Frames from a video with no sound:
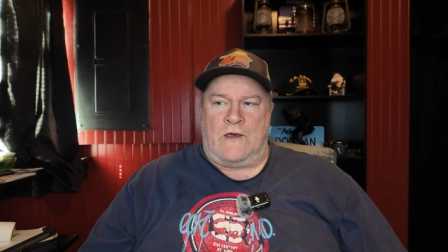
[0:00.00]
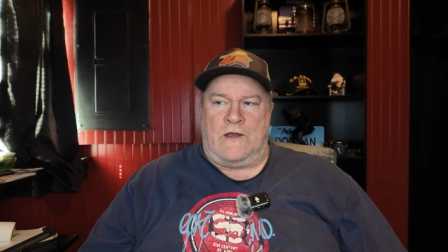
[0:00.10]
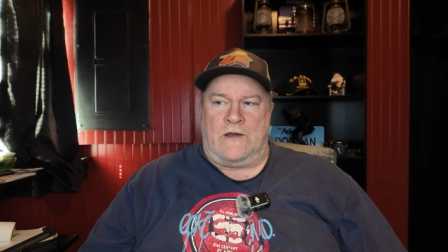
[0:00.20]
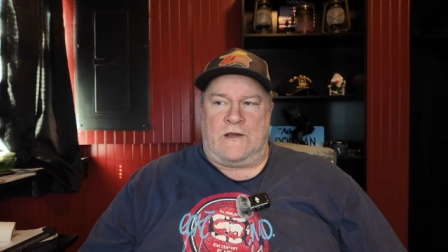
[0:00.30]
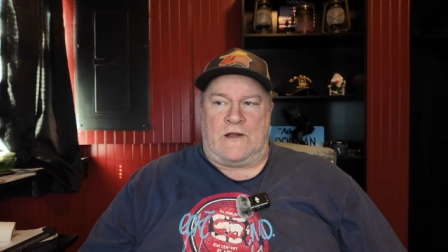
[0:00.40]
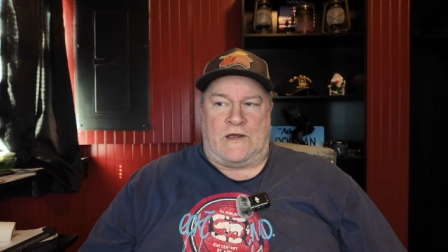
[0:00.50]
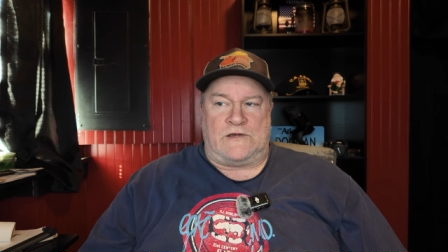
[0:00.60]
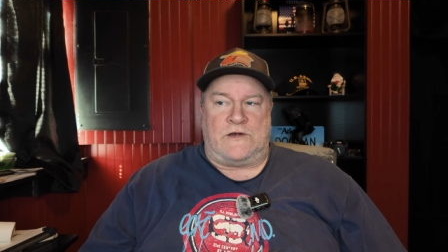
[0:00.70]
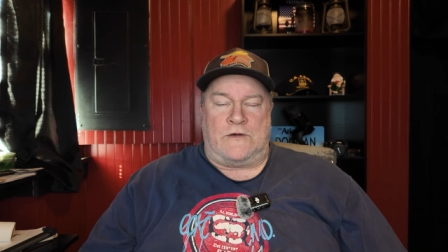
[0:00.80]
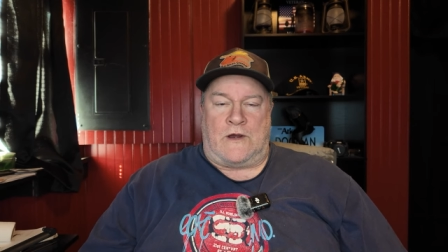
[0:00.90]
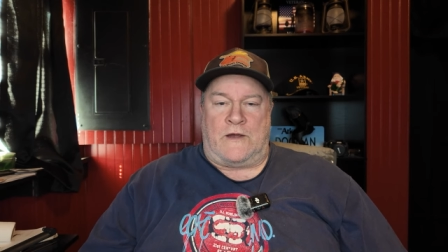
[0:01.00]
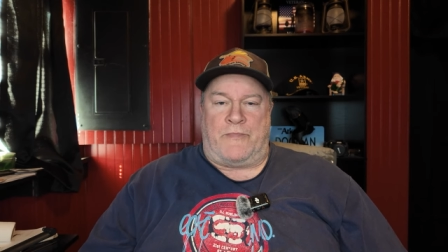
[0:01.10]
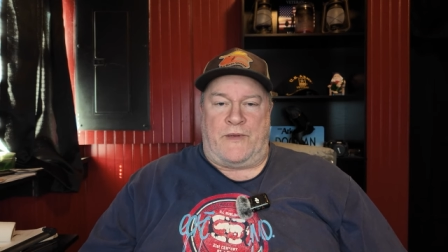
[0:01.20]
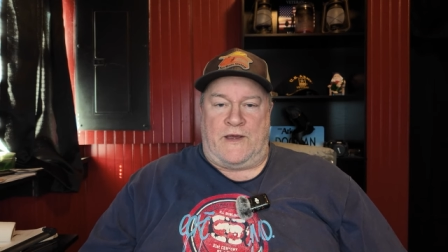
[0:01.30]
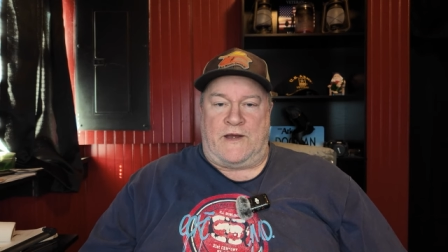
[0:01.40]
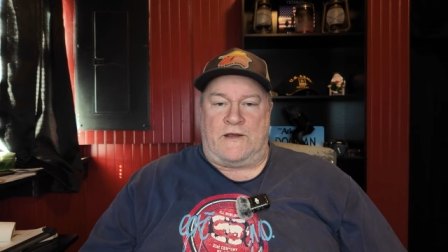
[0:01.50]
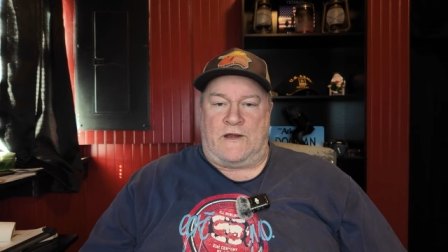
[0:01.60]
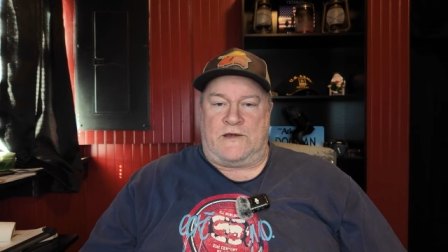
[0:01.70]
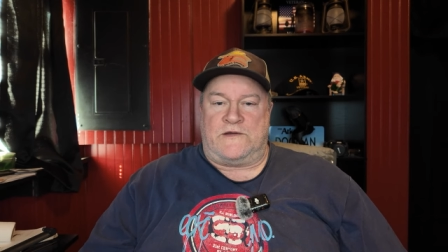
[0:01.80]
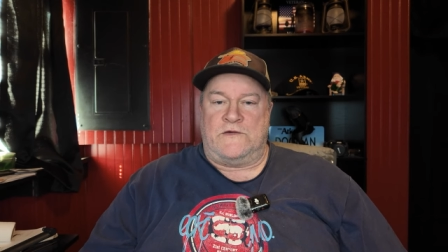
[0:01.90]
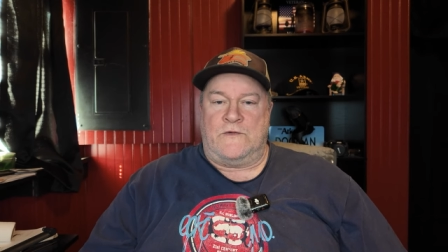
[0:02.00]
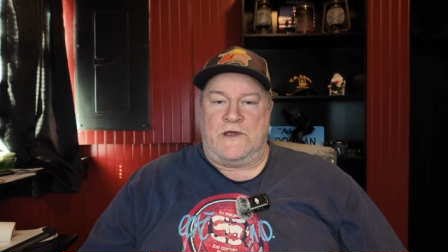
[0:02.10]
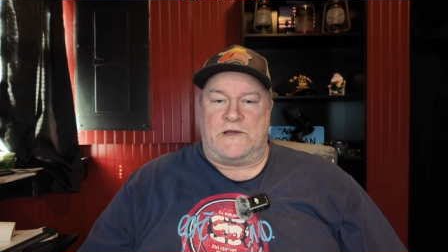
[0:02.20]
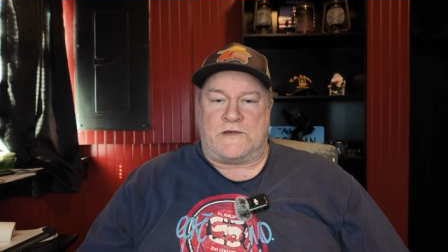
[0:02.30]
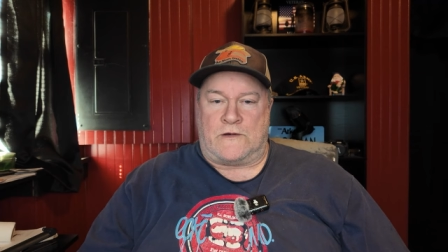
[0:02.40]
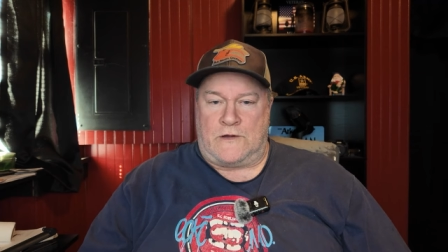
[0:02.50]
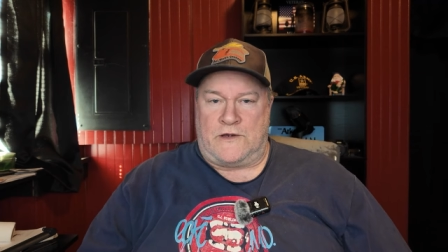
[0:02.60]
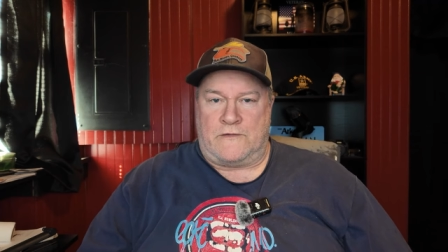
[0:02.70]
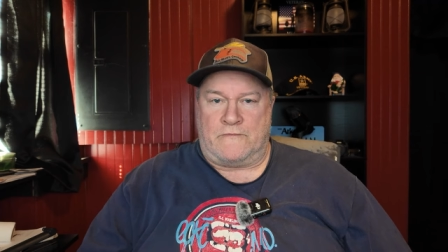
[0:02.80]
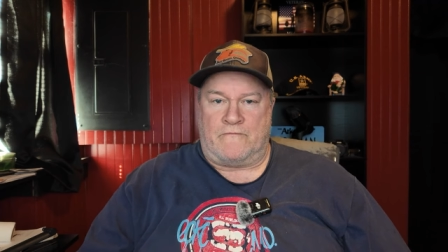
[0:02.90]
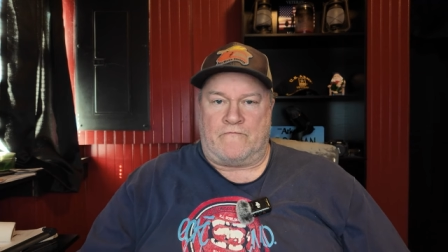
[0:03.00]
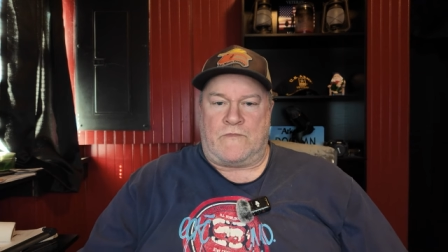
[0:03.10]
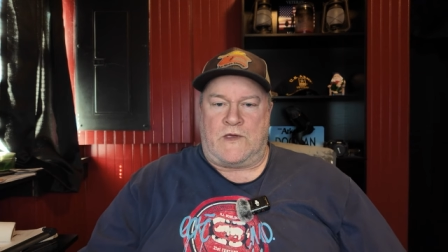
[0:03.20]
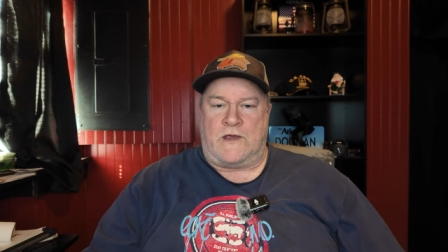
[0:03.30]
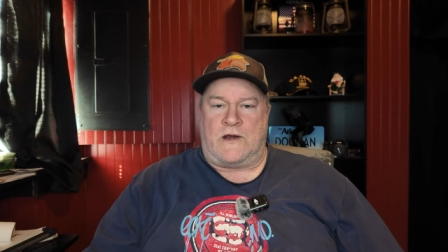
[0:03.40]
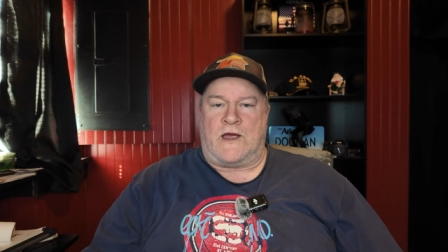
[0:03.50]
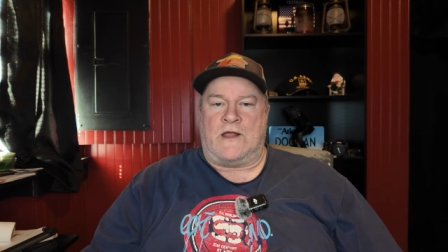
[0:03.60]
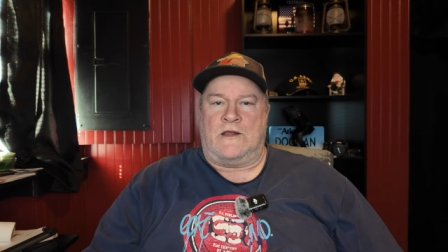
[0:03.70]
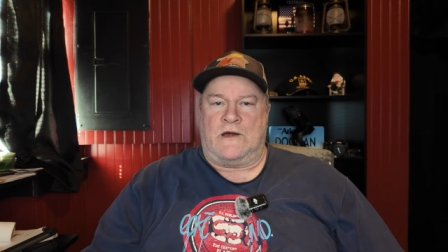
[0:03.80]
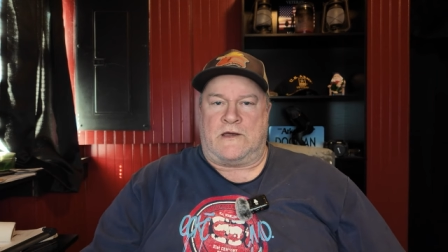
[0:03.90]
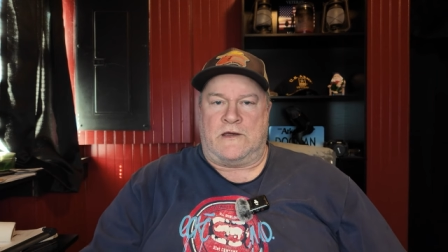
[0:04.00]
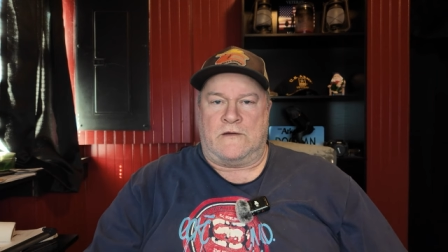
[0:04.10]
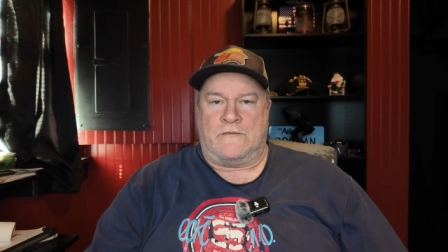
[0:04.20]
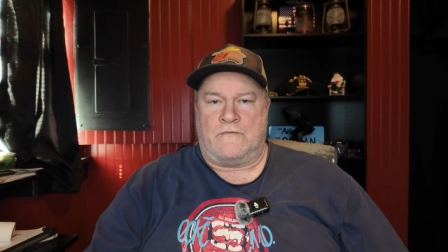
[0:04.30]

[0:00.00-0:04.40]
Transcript: And then last year I planted like two weeks early, and I got lucky.